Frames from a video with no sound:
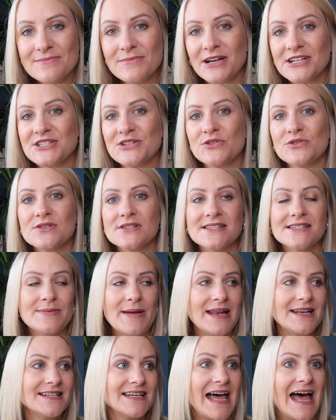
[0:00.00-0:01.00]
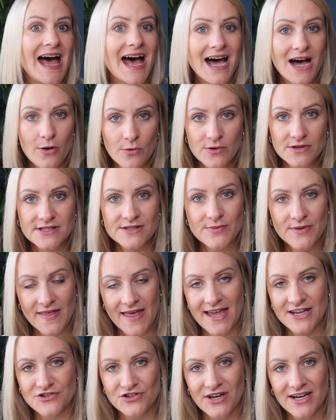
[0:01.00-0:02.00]
My children spend hours with
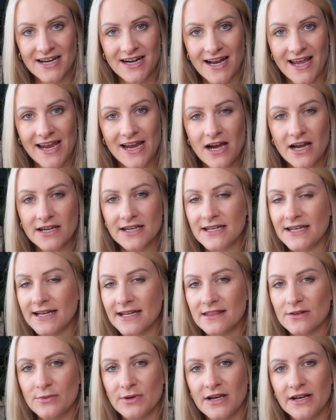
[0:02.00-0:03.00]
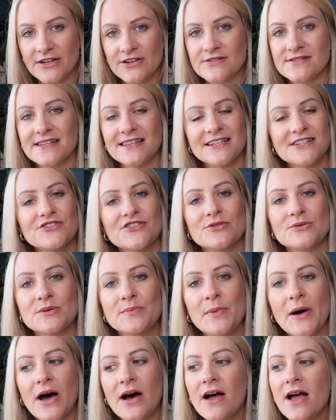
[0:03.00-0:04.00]
air dry clay. I can link the one I use in the description
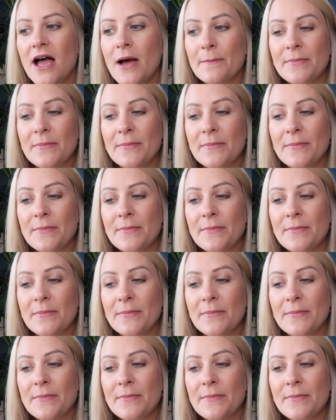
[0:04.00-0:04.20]
bar.